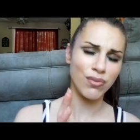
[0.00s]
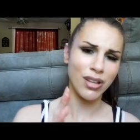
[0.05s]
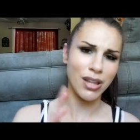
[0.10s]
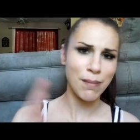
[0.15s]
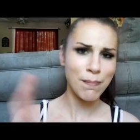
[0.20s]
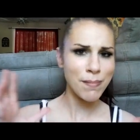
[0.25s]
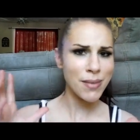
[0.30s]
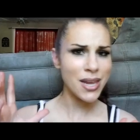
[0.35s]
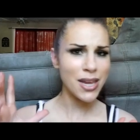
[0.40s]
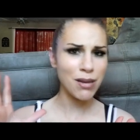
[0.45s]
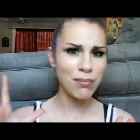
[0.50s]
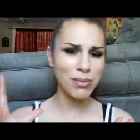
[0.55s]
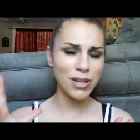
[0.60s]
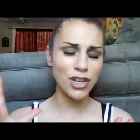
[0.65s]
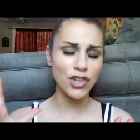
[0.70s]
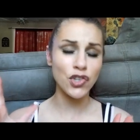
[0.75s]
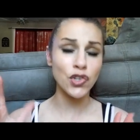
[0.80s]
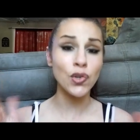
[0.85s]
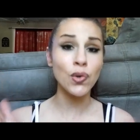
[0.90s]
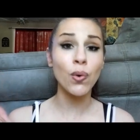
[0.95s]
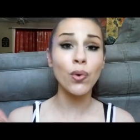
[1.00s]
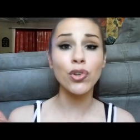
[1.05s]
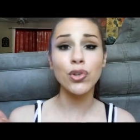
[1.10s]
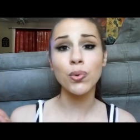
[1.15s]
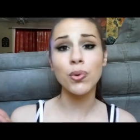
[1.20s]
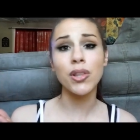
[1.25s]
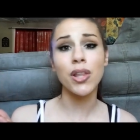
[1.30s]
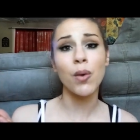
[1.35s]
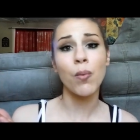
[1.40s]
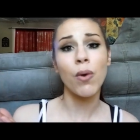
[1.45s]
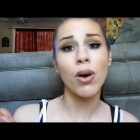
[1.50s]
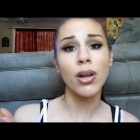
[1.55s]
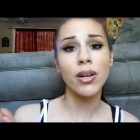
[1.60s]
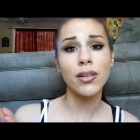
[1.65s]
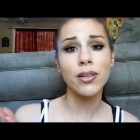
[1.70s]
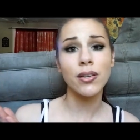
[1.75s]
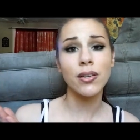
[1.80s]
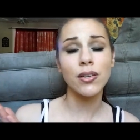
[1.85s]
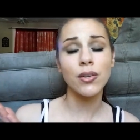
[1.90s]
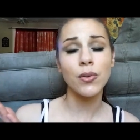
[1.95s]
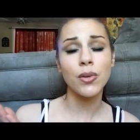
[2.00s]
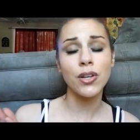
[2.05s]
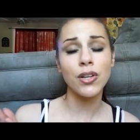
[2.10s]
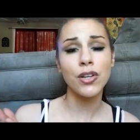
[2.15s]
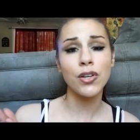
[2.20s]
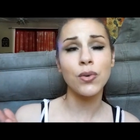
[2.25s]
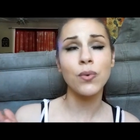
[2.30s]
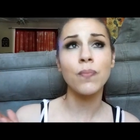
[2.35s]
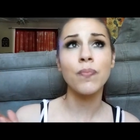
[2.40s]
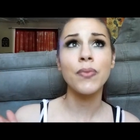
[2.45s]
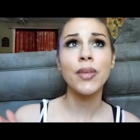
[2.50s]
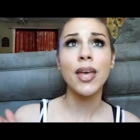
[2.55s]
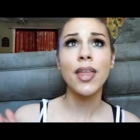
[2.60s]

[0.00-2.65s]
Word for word: really mean because you don't do what they want you to do.